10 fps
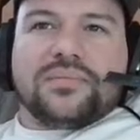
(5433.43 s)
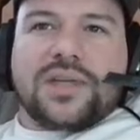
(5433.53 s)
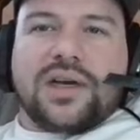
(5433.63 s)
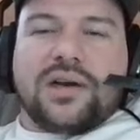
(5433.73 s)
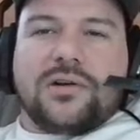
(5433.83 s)

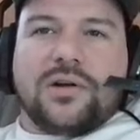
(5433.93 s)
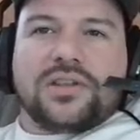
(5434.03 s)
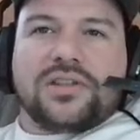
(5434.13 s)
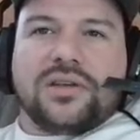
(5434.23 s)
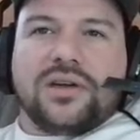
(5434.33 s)
got
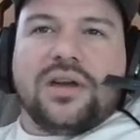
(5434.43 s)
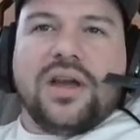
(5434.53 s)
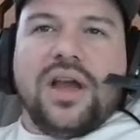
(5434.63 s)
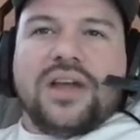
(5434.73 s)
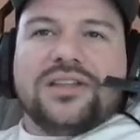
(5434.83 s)
crushed there.
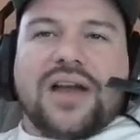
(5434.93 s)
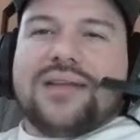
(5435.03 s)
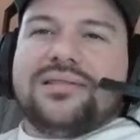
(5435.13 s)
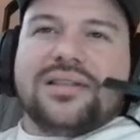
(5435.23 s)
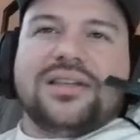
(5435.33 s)

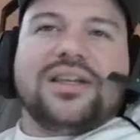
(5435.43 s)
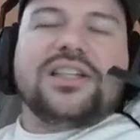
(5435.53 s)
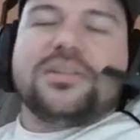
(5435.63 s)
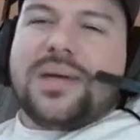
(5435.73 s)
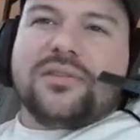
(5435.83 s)

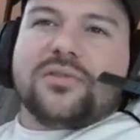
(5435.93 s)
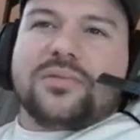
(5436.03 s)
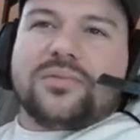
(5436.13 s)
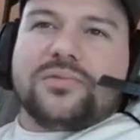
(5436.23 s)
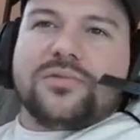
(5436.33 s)
It's
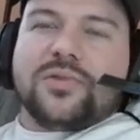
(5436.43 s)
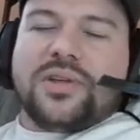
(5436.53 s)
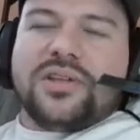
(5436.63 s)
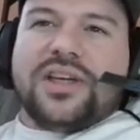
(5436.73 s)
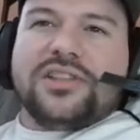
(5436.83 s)
been
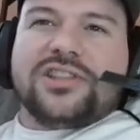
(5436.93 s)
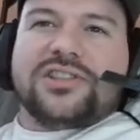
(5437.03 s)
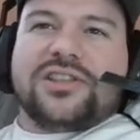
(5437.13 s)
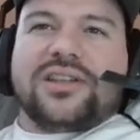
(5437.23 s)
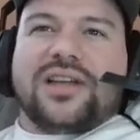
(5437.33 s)
really
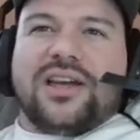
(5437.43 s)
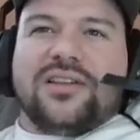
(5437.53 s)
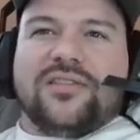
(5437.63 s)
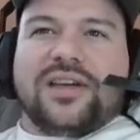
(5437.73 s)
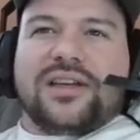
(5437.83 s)
interesting that
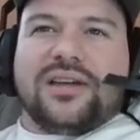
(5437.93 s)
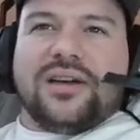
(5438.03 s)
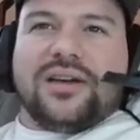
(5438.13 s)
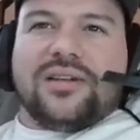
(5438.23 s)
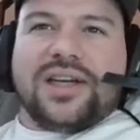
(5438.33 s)
like
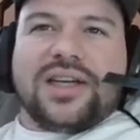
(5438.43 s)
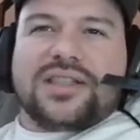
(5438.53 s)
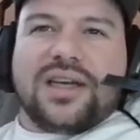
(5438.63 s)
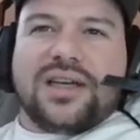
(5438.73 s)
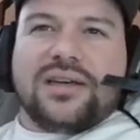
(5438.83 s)
I
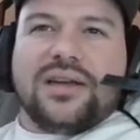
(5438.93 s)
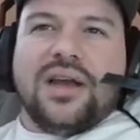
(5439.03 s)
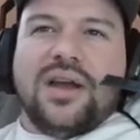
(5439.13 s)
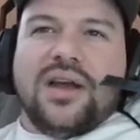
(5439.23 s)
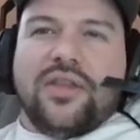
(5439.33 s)
said,
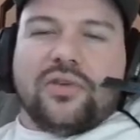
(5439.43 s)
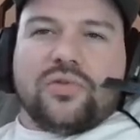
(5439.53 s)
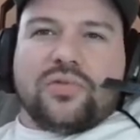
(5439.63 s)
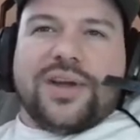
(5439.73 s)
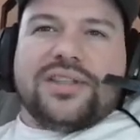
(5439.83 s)
their
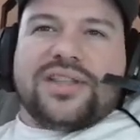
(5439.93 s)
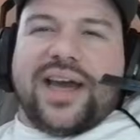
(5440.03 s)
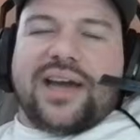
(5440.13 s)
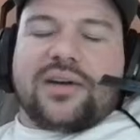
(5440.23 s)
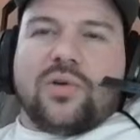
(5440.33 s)
right
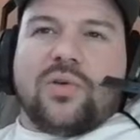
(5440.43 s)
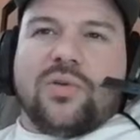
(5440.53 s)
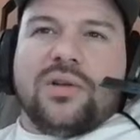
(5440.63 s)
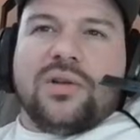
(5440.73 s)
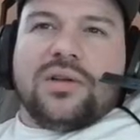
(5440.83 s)

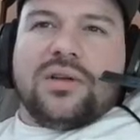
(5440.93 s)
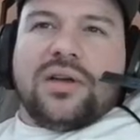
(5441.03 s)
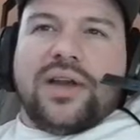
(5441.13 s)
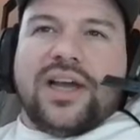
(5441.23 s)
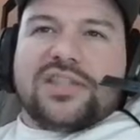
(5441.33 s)
tackle
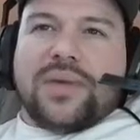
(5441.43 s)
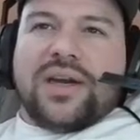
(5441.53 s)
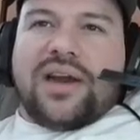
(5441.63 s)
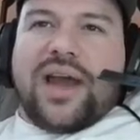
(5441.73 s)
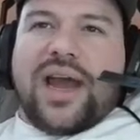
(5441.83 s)
has
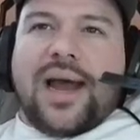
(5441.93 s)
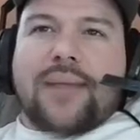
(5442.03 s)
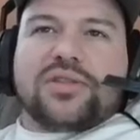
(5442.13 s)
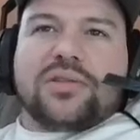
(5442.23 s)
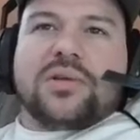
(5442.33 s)
been
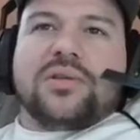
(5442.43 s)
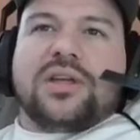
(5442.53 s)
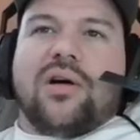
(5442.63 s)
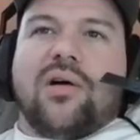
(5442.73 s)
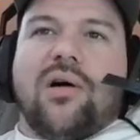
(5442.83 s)

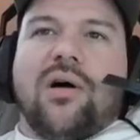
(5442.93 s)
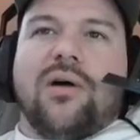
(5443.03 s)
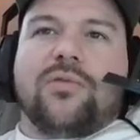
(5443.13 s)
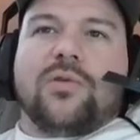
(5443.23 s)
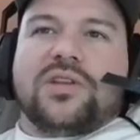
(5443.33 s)
absolutely
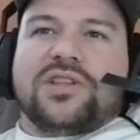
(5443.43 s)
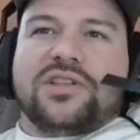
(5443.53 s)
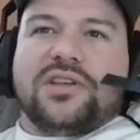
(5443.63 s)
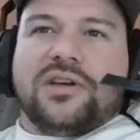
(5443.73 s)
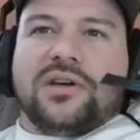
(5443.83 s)
awful this
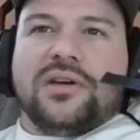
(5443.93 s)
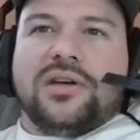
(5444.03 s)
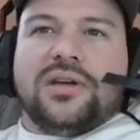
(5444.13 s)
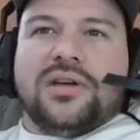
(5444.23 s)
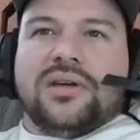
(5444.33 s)
year.
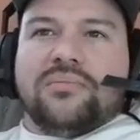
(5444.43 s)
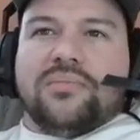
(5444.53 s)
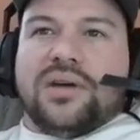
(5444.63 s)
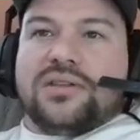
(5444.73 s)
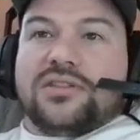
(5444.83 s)

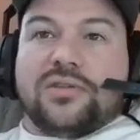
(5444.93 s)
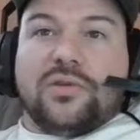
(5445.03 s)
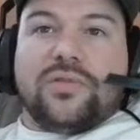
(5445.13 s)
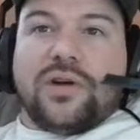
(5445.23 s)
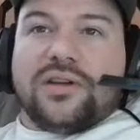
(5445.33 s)
But so
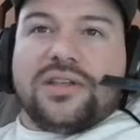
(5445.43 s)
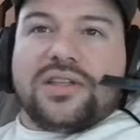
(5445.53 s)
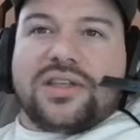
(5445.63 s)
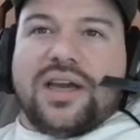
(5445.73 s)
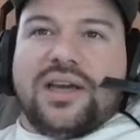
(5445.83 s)
far in
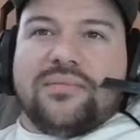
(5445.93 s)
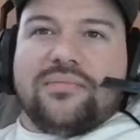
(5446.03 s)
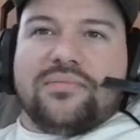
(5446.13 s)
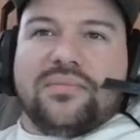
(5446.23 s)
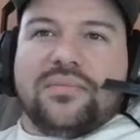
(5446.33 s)
this game,